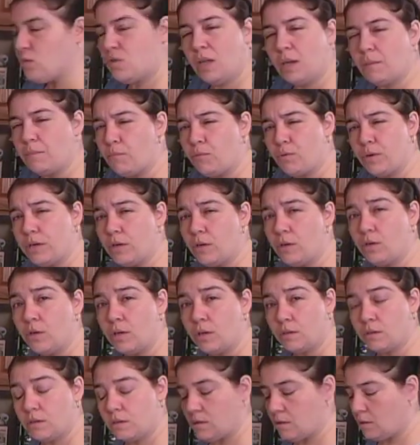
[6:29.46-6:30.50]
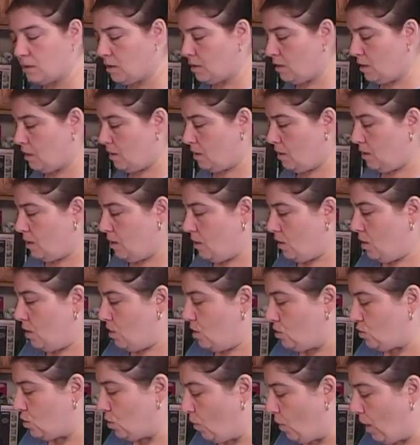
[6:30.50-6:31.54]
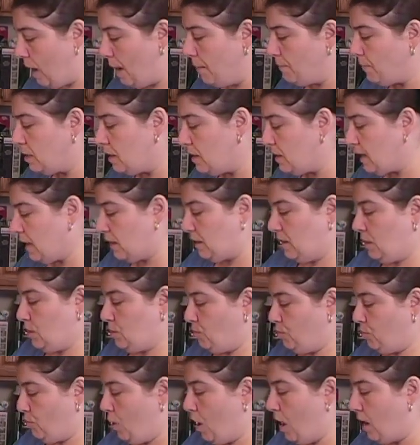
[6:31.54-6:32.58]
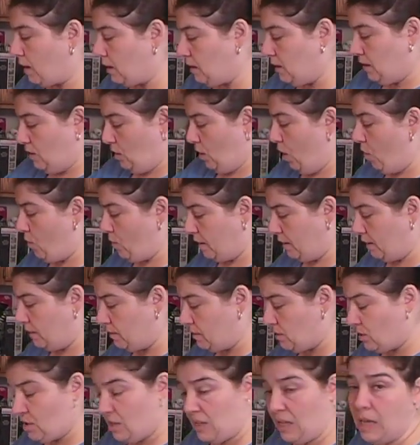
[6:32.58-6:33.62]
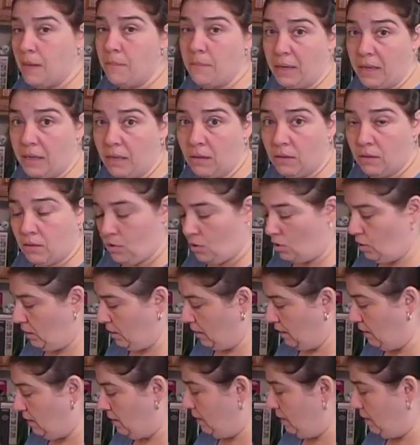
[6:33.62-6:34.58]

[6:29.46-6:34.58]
like pre-cooked. So I'm going to get this broccoli going, steaming, cooking,